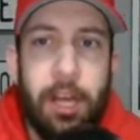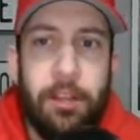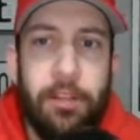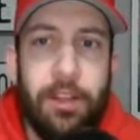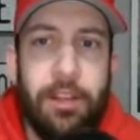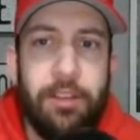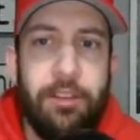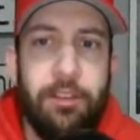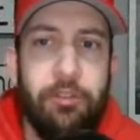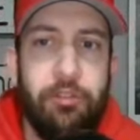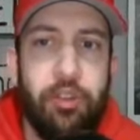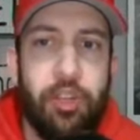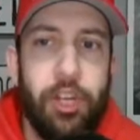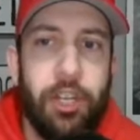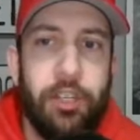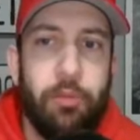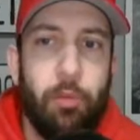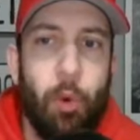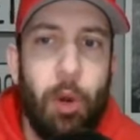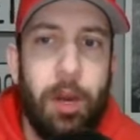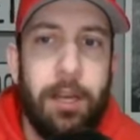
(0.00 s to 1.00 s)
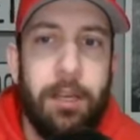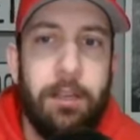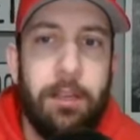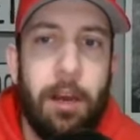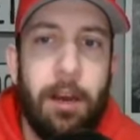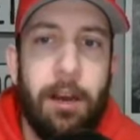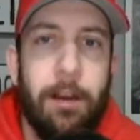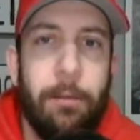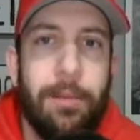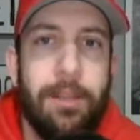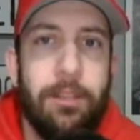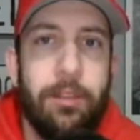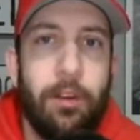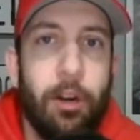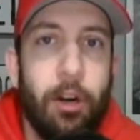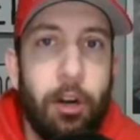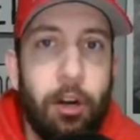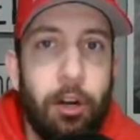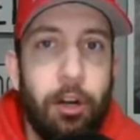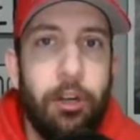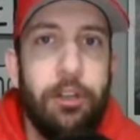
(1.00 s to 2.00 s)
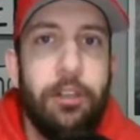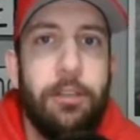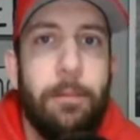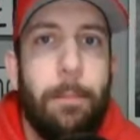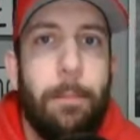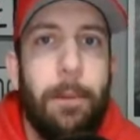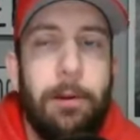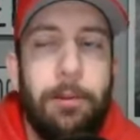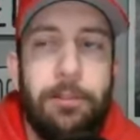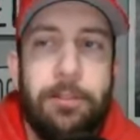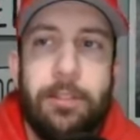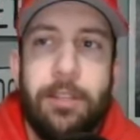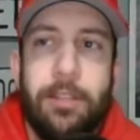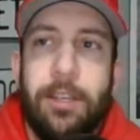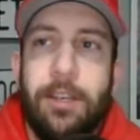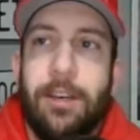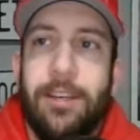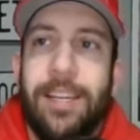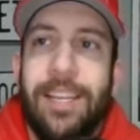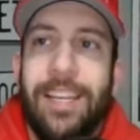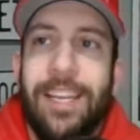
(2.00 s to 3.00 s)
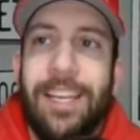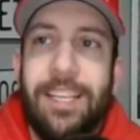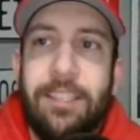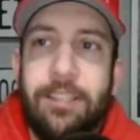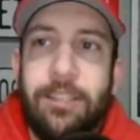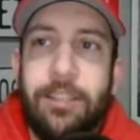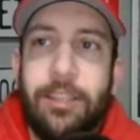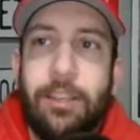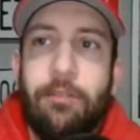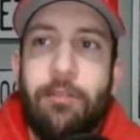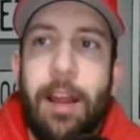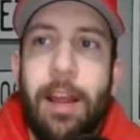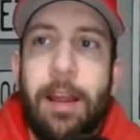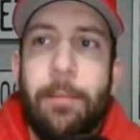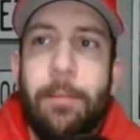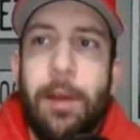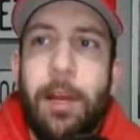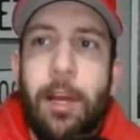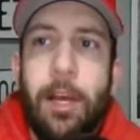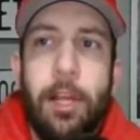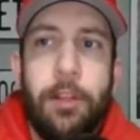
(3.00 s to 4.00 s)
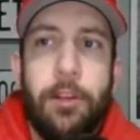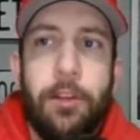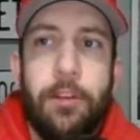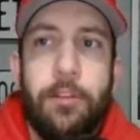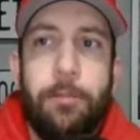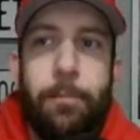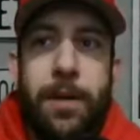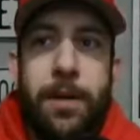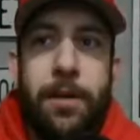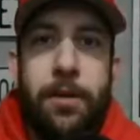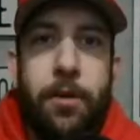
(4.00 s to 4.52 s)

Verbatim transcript: This is just what Thomas Hearns posted on Instagram. There's been